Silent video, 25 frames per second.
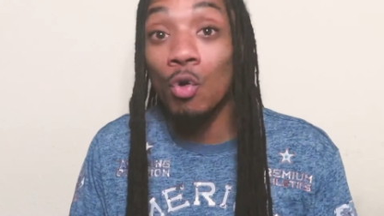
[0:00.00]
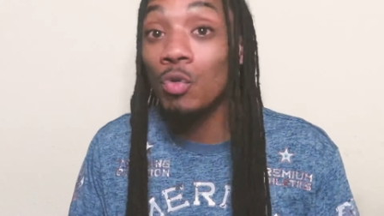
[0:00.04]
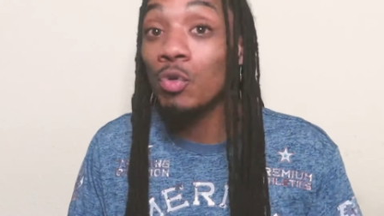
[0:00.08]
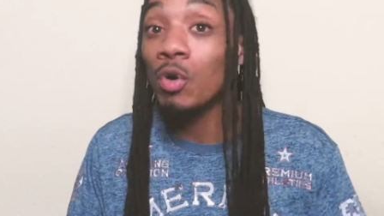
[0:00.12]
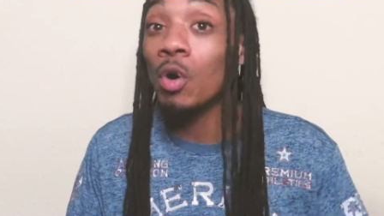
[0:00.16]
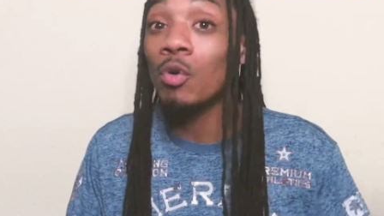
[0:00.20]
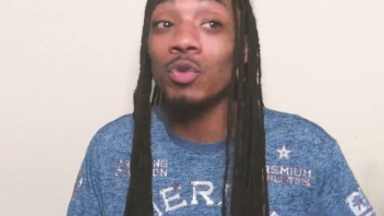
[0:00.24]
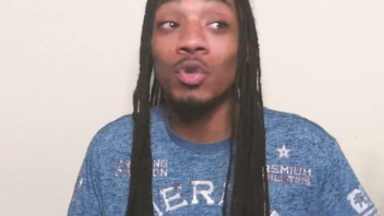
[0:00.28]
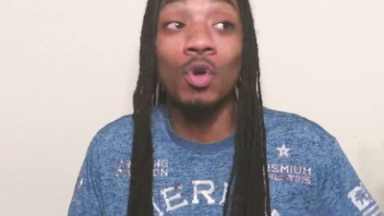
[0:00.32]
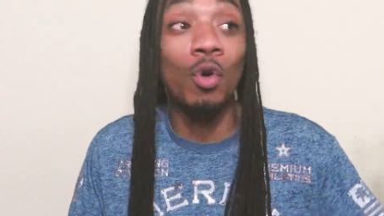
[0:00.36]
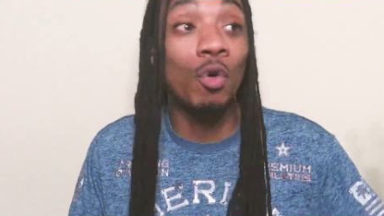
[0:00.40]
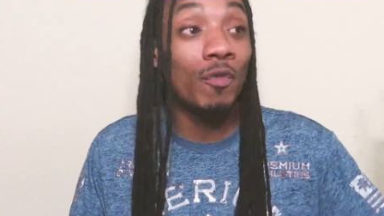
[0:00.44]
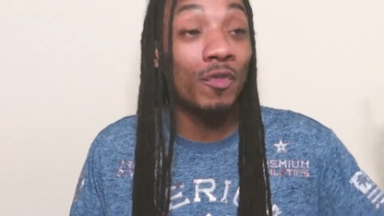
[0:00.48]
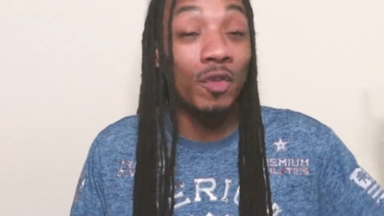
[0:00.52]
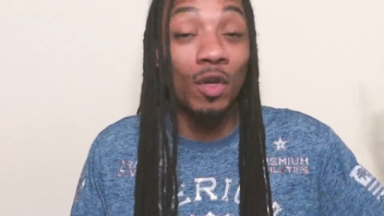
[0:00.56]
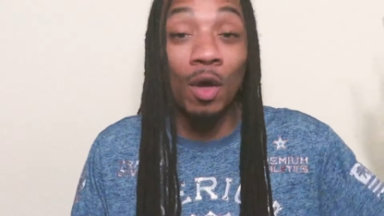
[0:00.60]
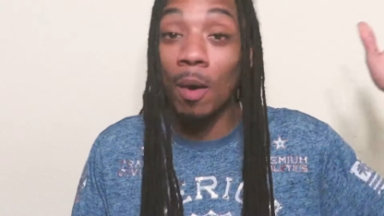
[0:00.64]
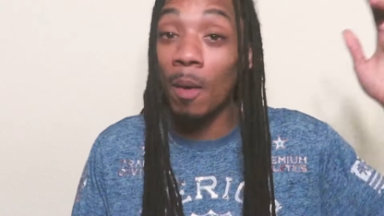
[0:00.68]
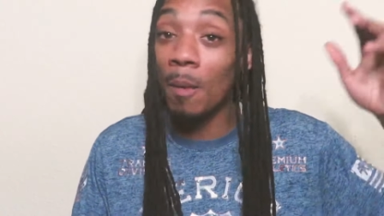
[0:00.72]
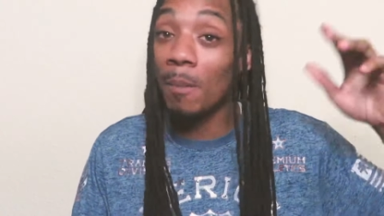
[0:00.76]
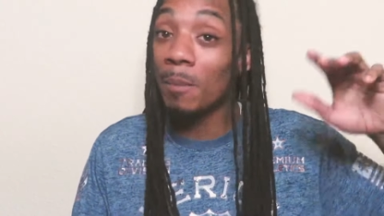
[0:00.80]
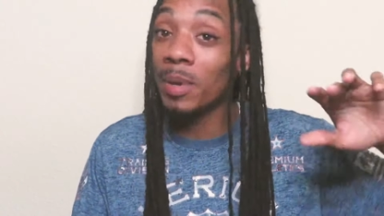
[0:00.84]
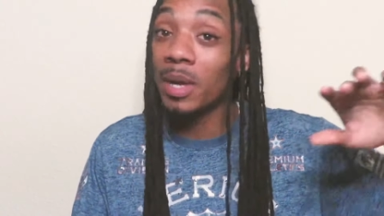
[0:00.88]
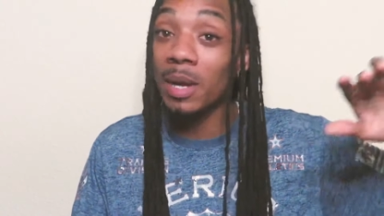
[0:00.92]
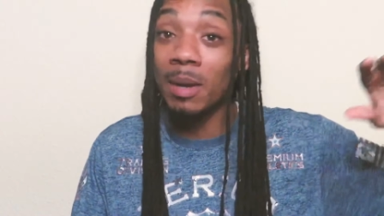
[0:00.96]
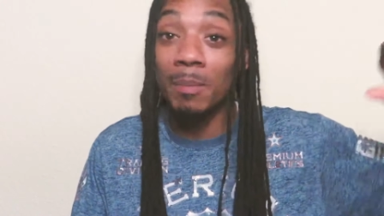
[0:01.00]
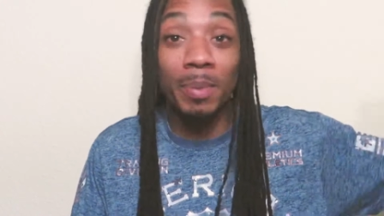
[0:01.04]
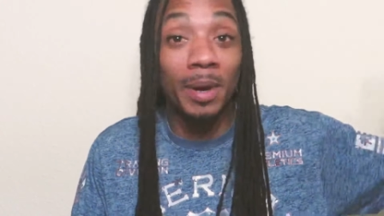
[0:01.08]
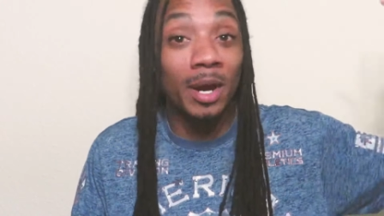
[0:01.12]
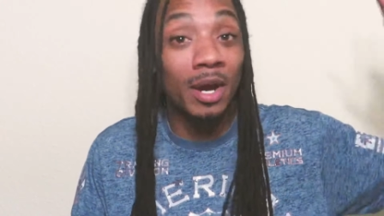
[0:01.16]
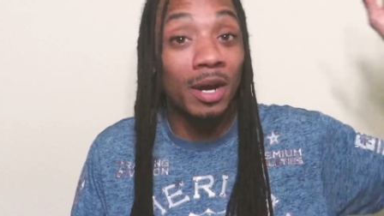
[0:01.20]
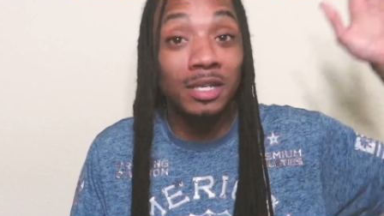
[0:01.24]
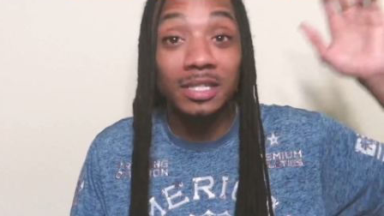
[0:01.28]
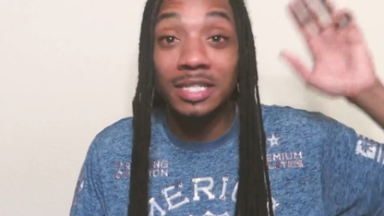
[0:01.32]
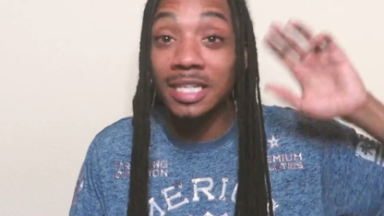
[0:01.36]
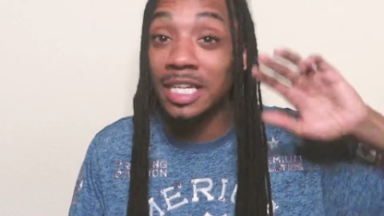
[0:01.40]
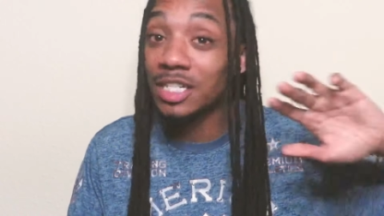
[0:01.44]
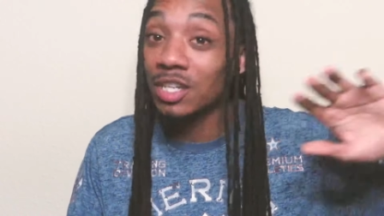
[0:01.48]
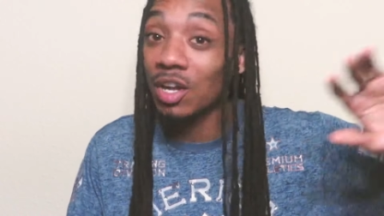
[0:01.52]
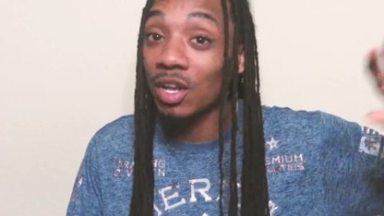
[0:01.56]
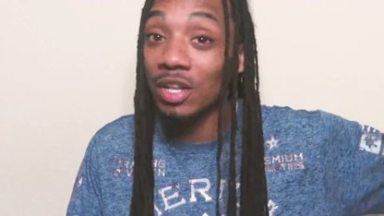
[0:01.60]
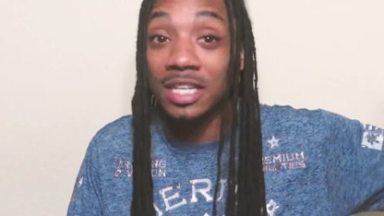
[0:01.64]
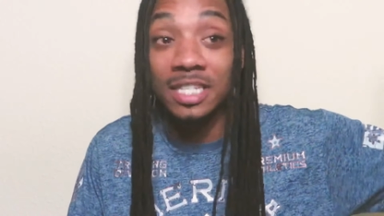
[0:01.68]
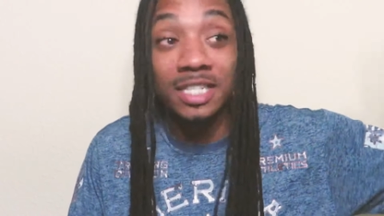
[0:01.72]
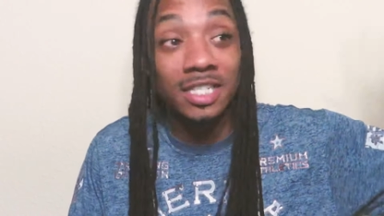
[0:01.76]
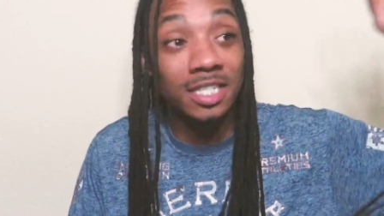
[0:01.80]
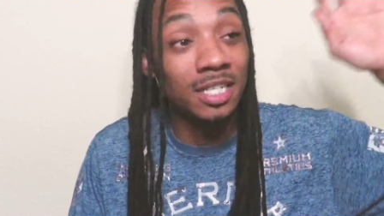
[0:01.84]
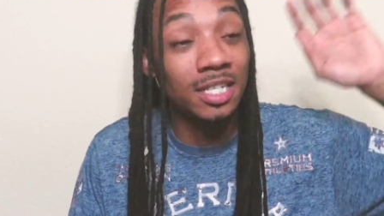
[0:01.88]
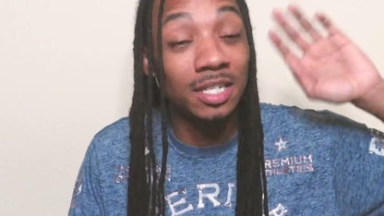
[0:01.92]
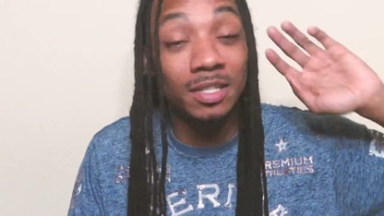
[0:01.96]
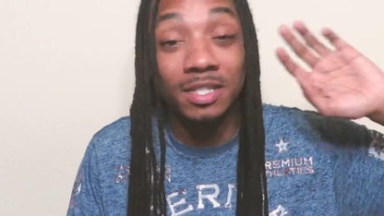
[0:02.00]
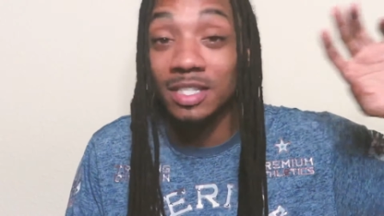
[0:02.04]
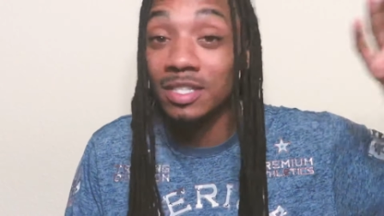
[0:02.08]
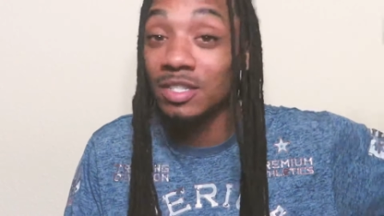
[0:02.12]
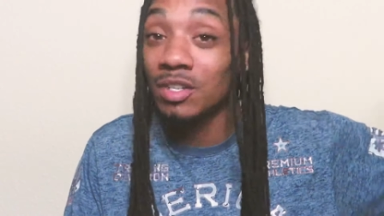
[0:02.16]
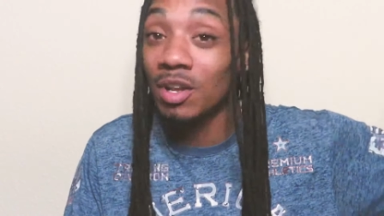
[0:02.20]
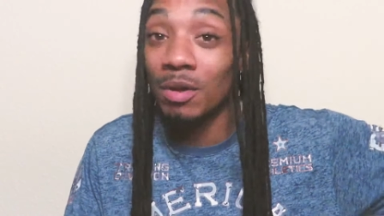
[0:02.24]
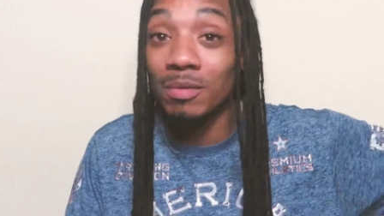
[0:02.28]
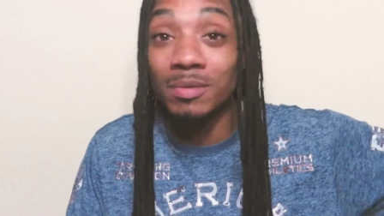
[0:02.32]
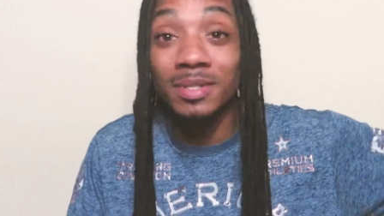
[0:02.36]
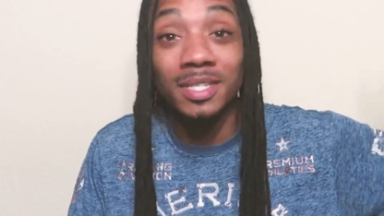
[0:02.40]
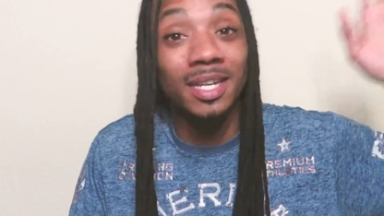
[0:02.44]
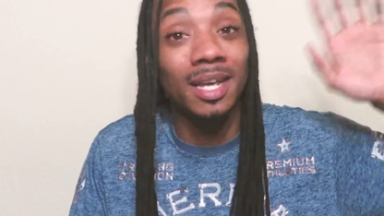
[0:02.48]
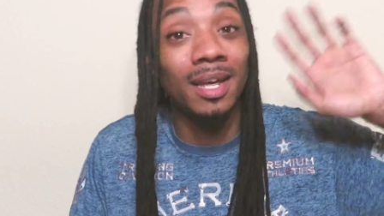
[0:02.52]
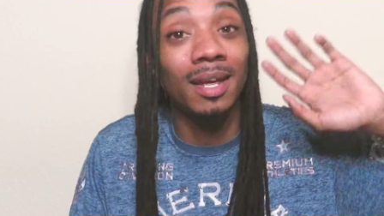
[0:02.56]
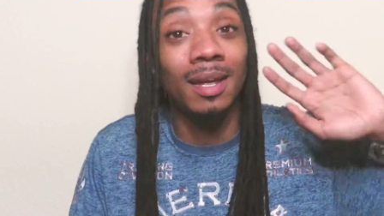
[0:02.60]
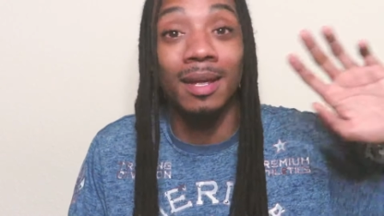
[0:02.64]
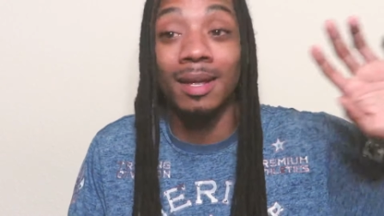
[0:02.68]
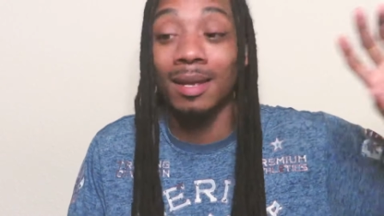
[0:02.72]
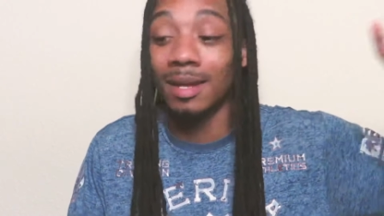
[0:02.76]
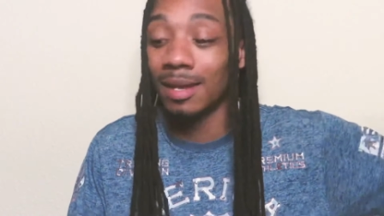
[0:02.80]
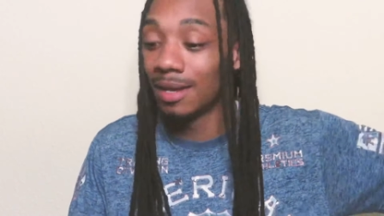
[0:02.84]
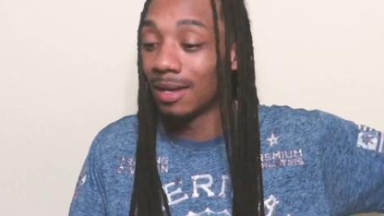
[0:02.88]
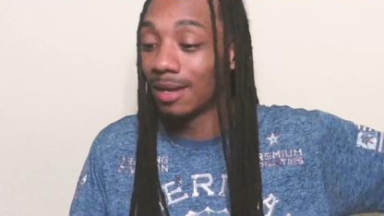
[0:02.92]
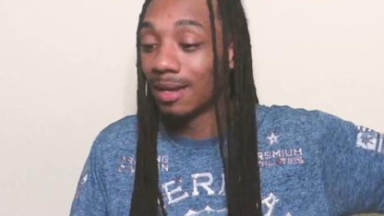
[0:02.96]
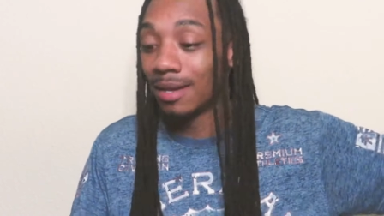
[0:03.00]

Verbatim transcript: I don't know if y'all parents that y'all listen to, you know what I'm saying,